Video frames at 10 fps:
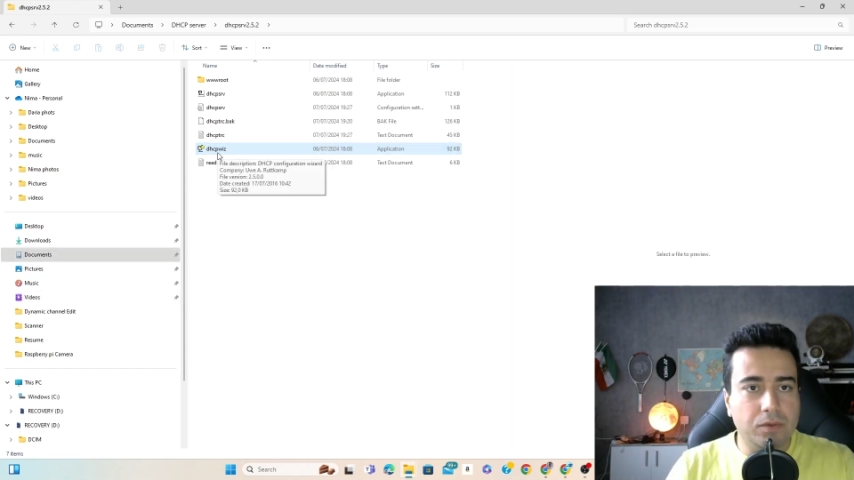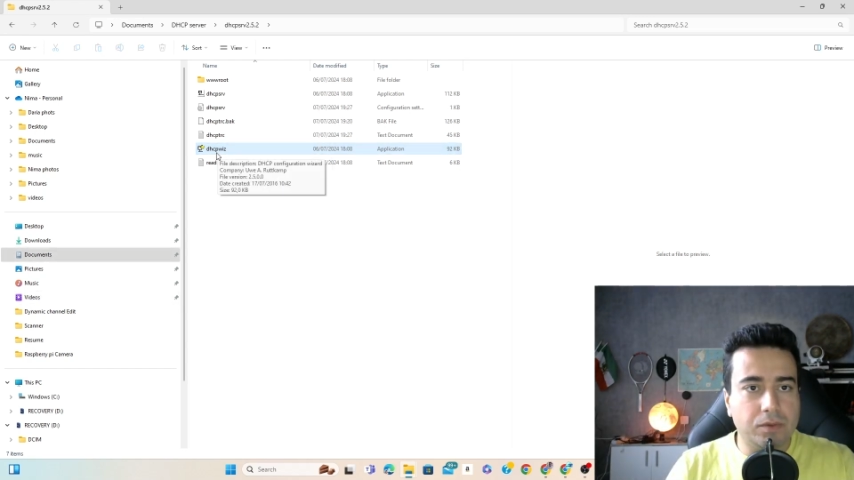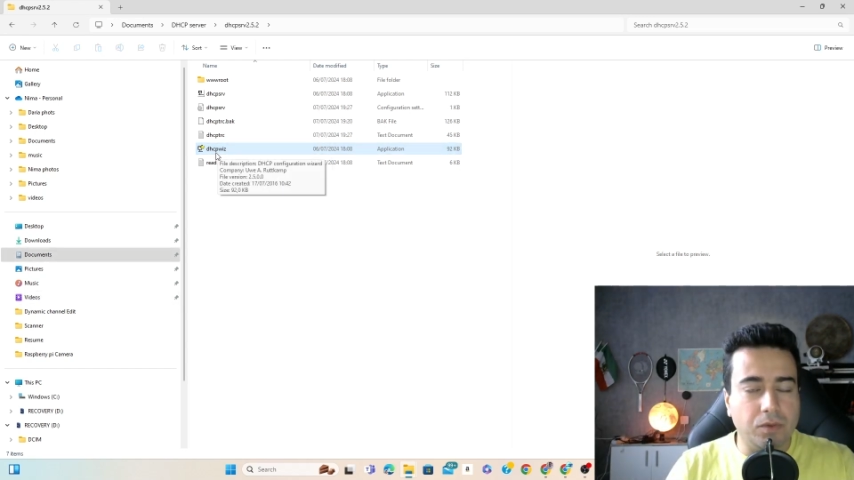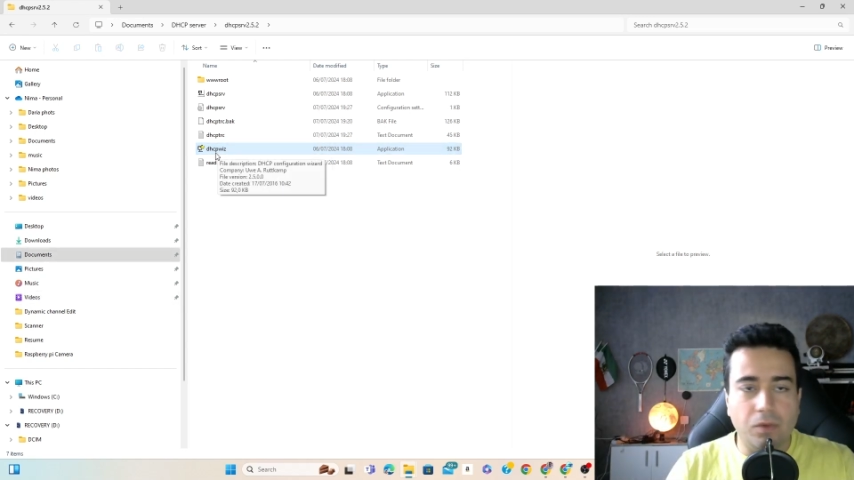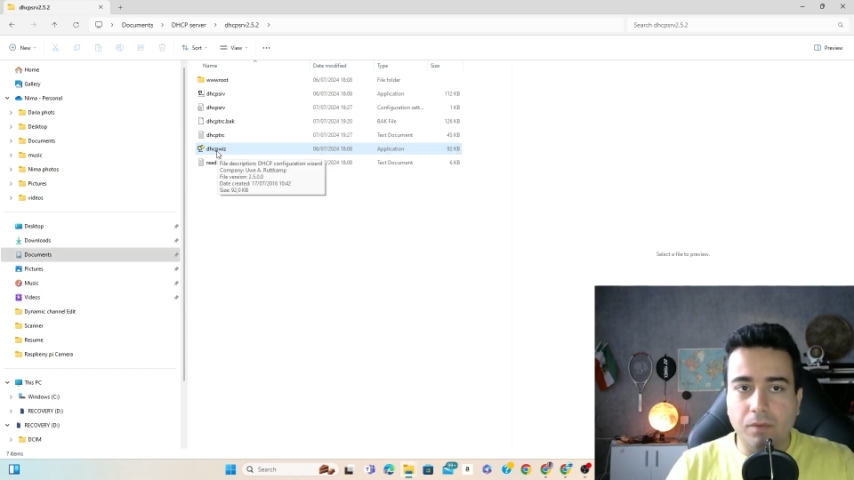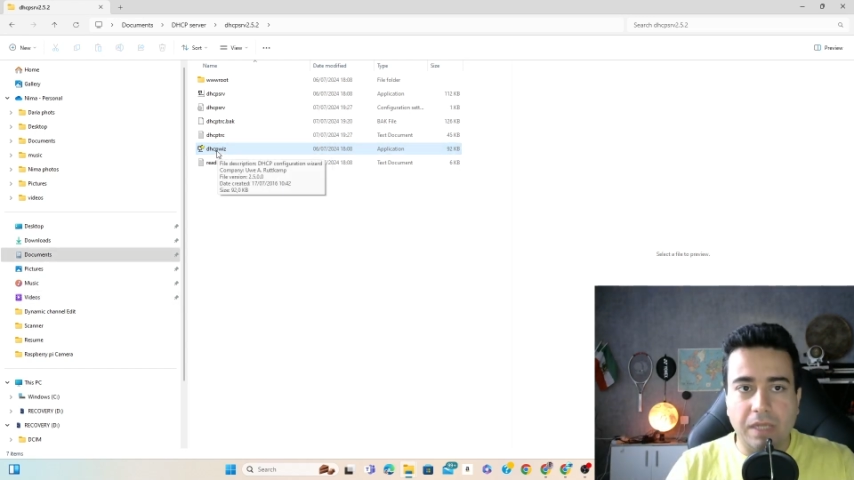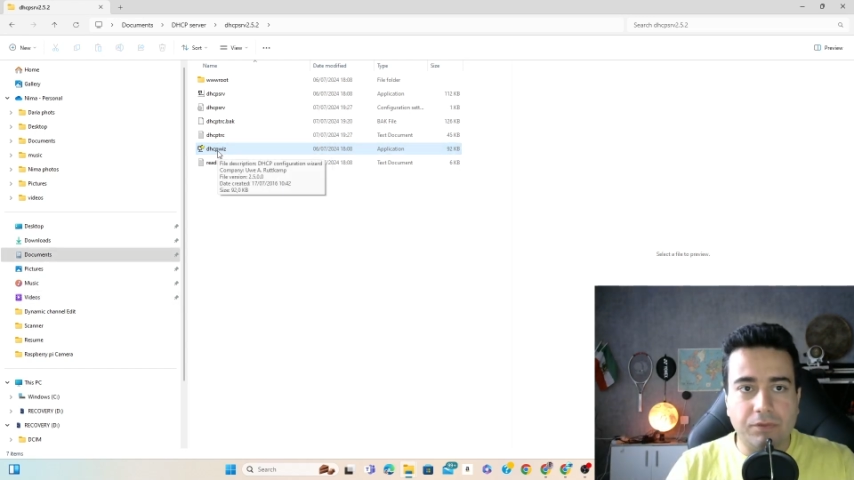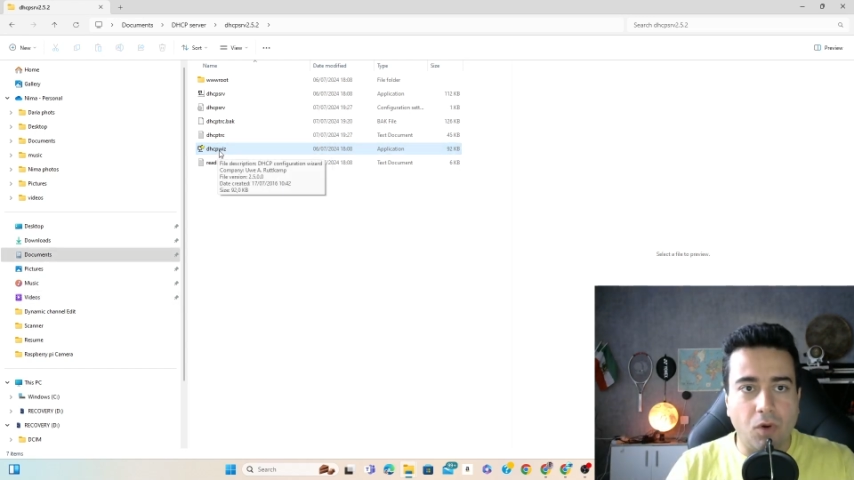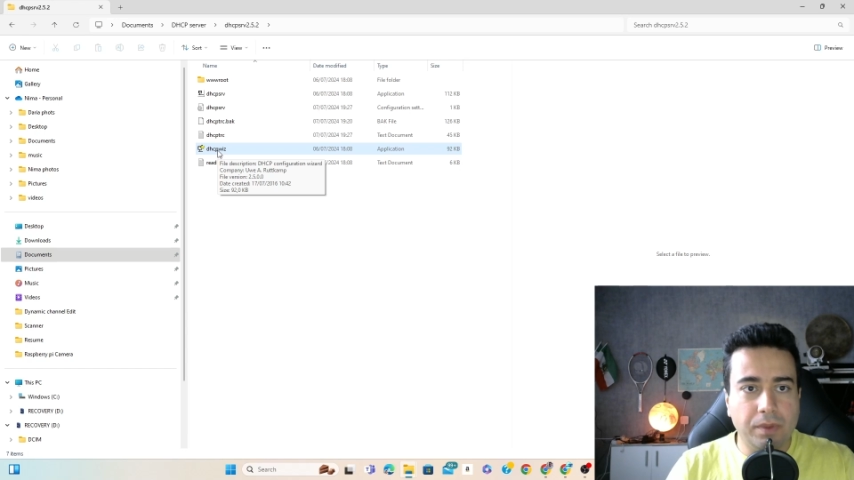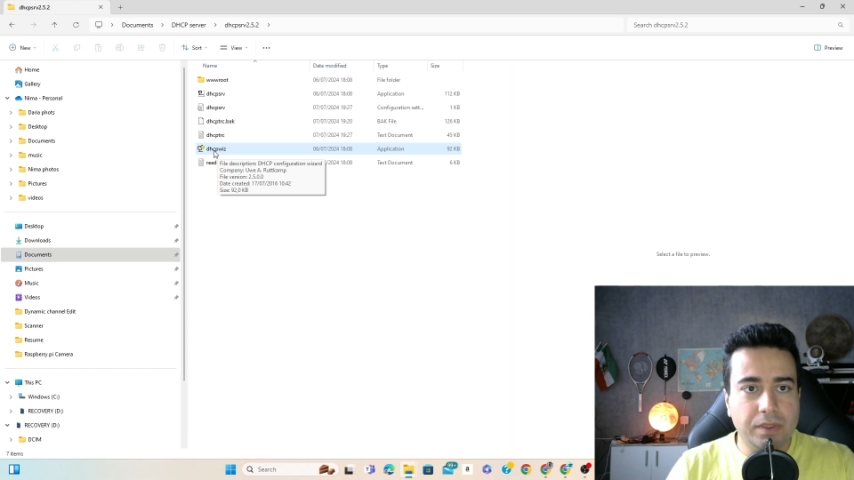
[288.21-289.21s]
so we have to
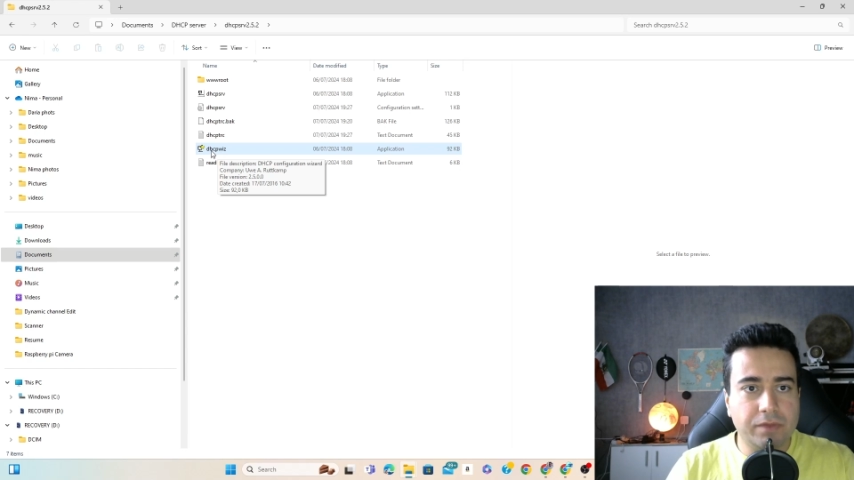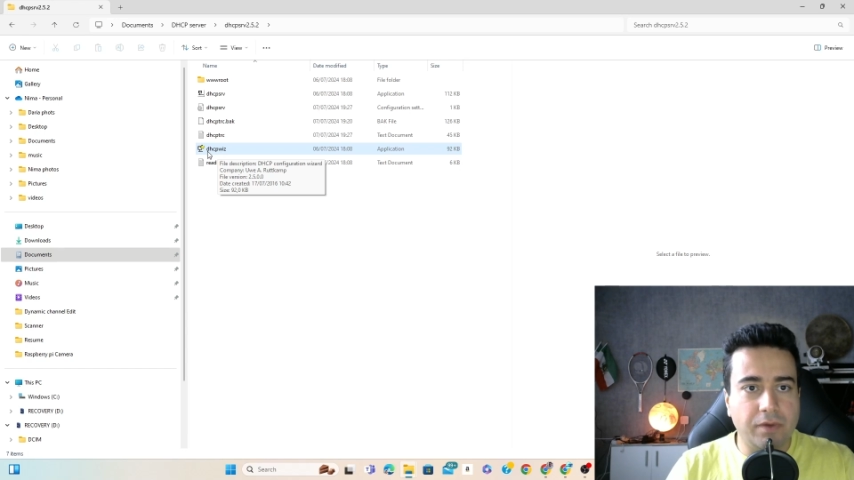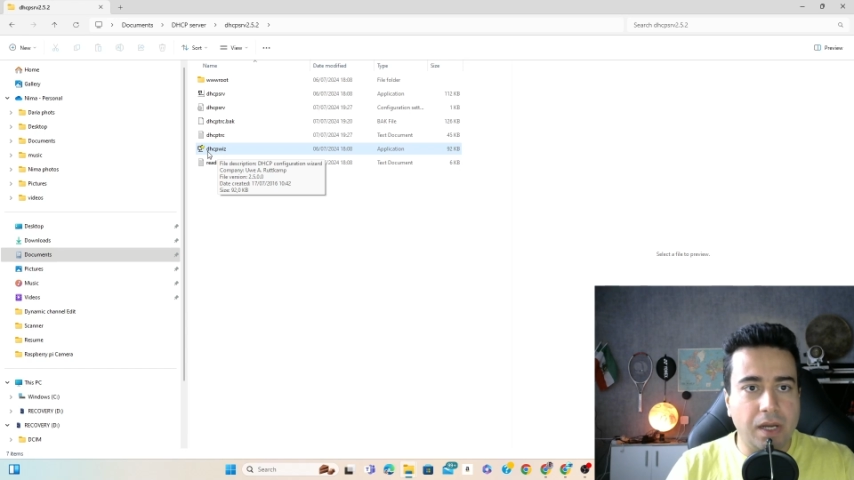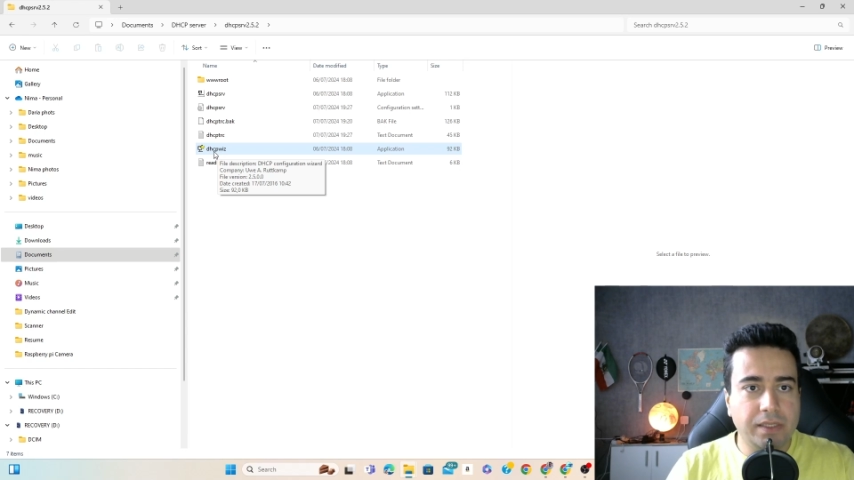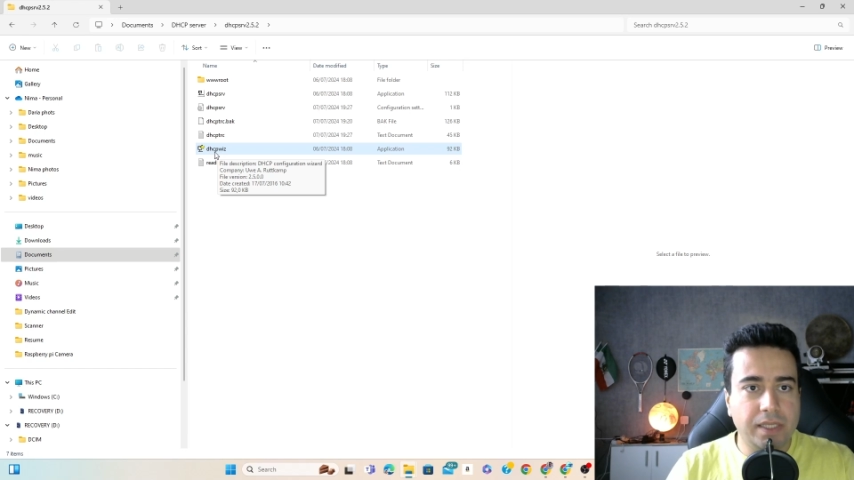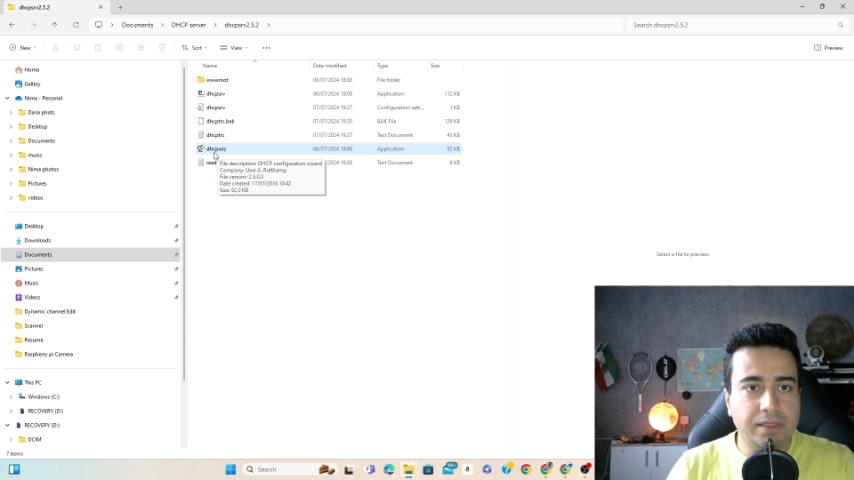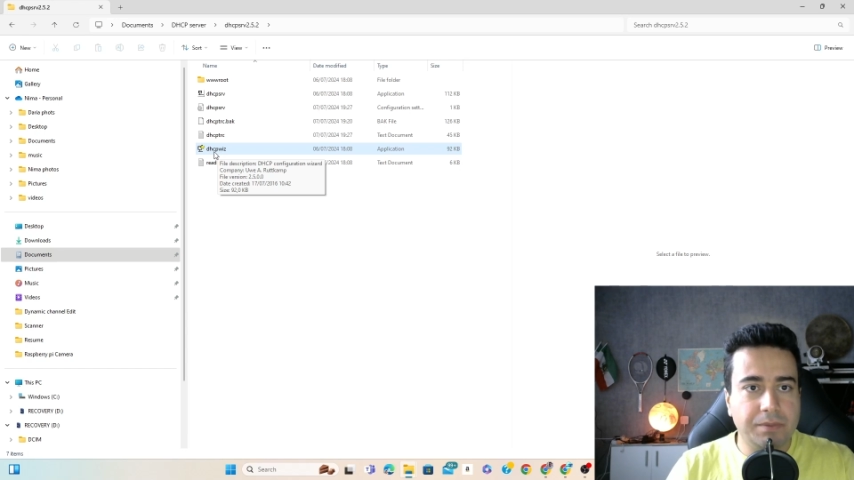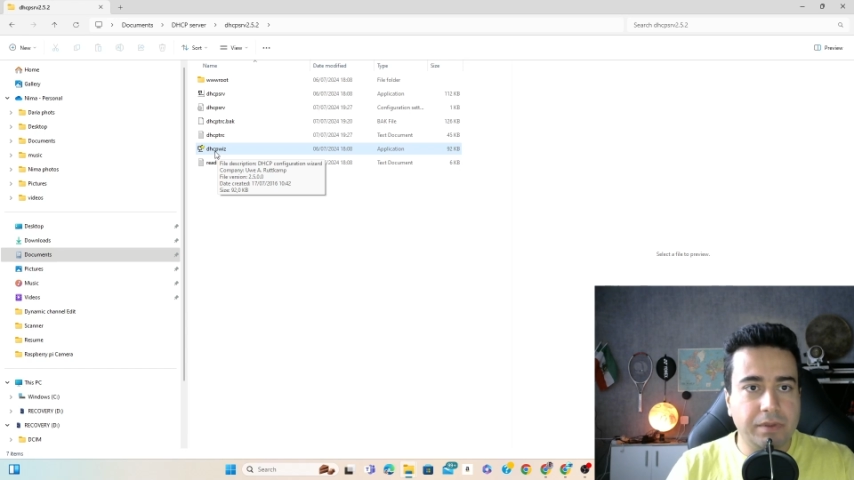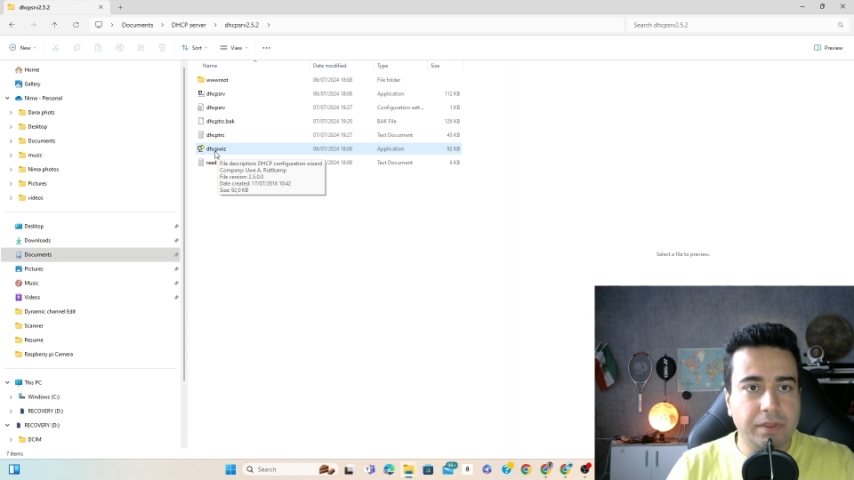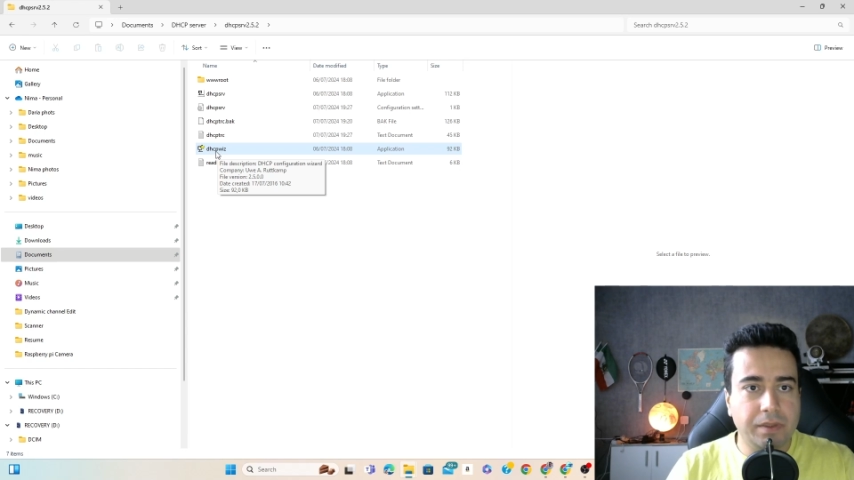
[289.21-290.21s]
open this file,
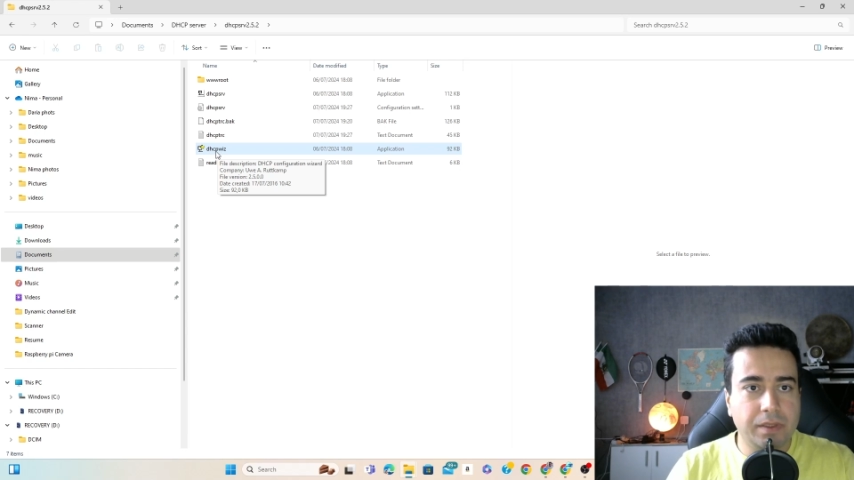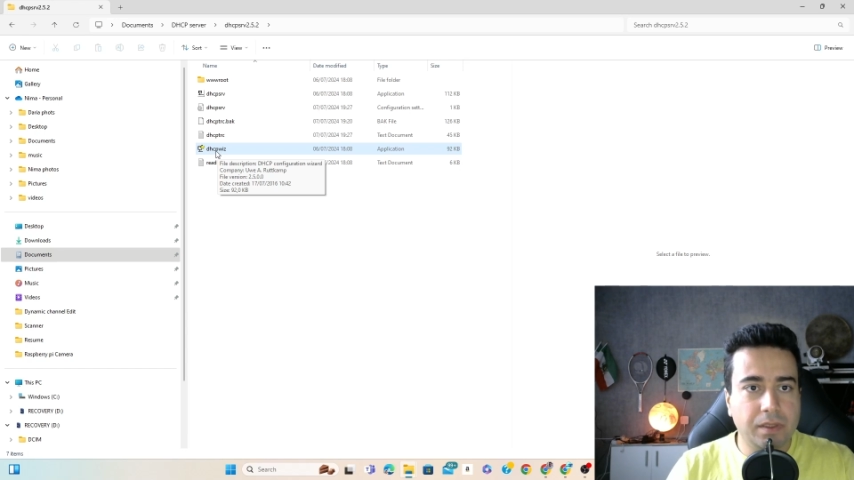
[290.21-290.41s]
DHCP